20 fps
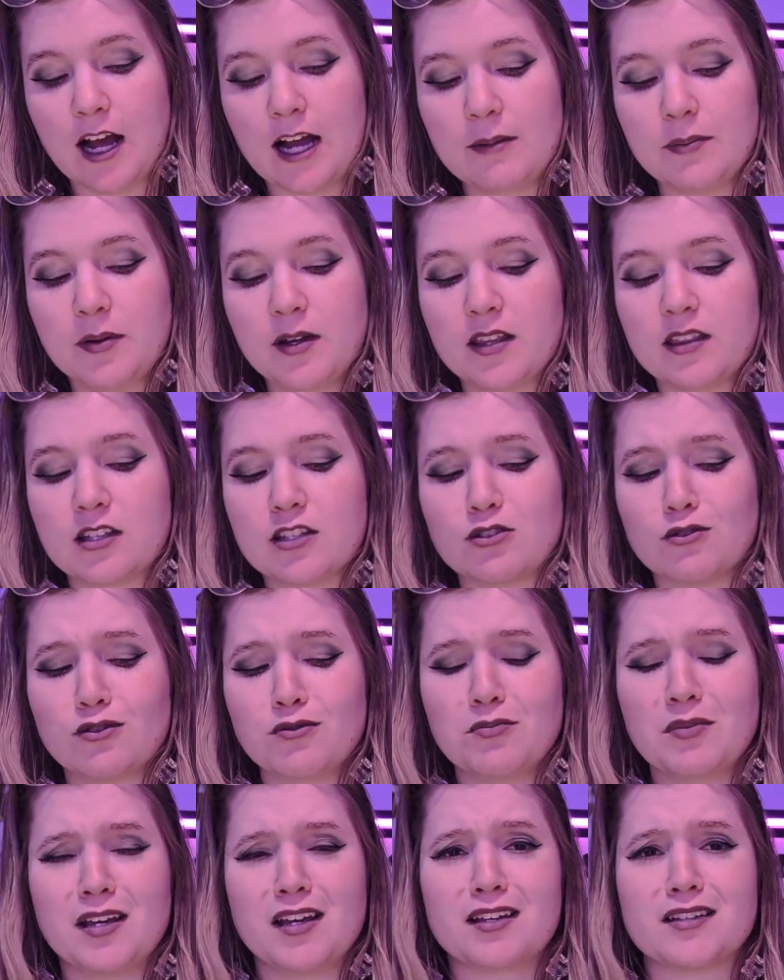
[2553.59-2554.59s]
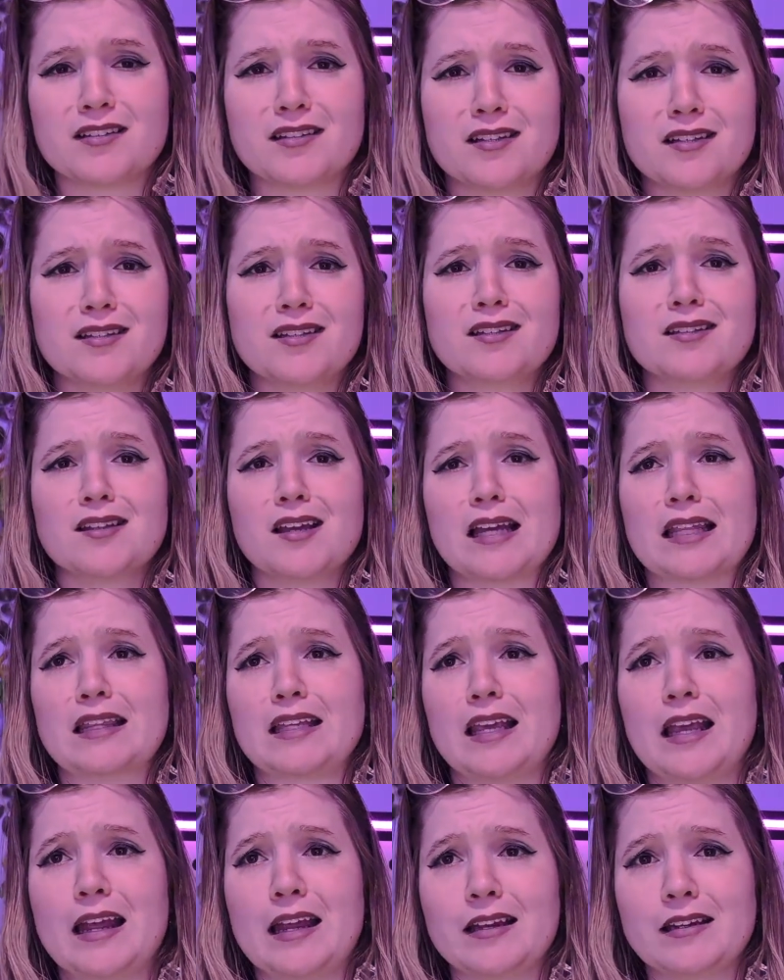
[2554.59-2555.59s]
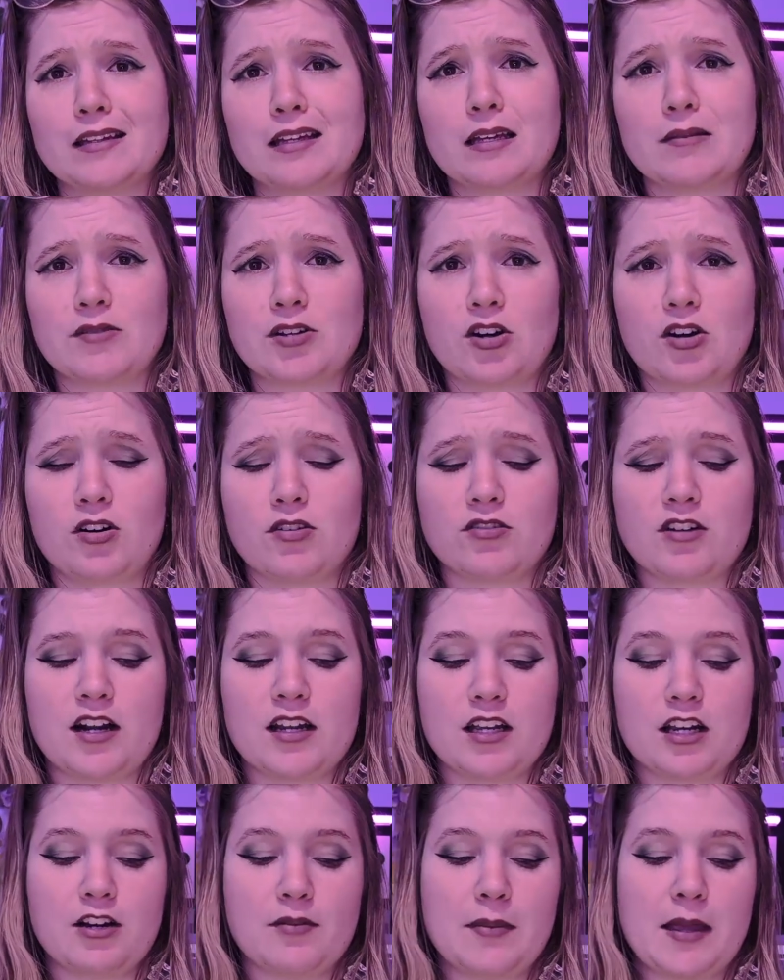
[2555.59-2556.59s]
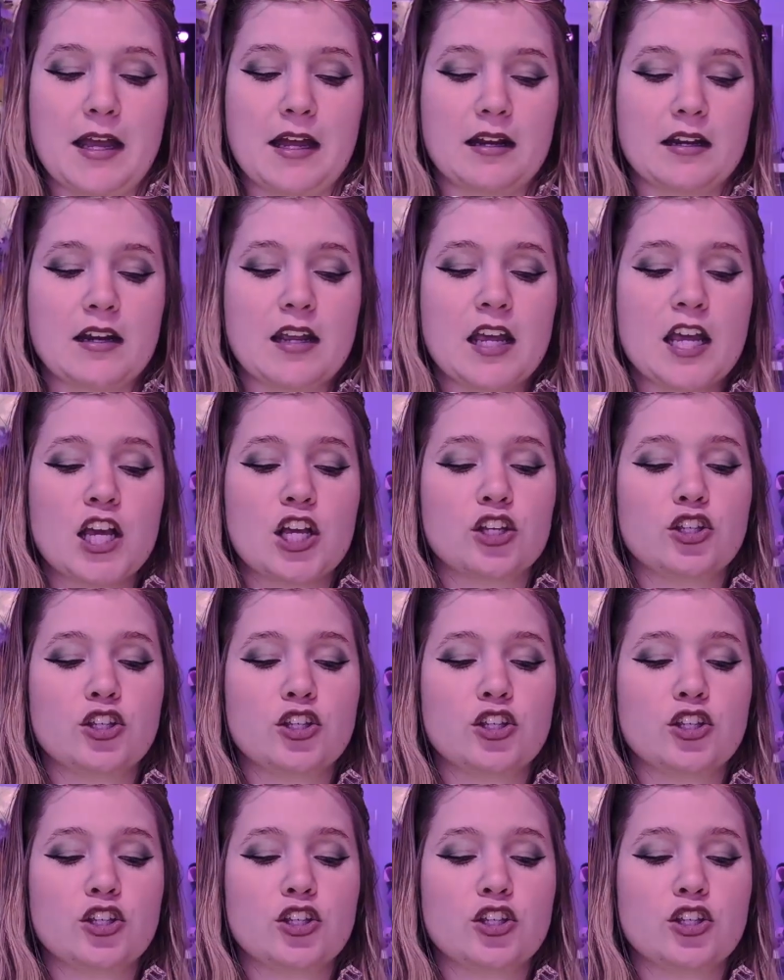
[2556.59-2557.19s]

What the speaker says: I picked this one because this is like the end game card right here, man.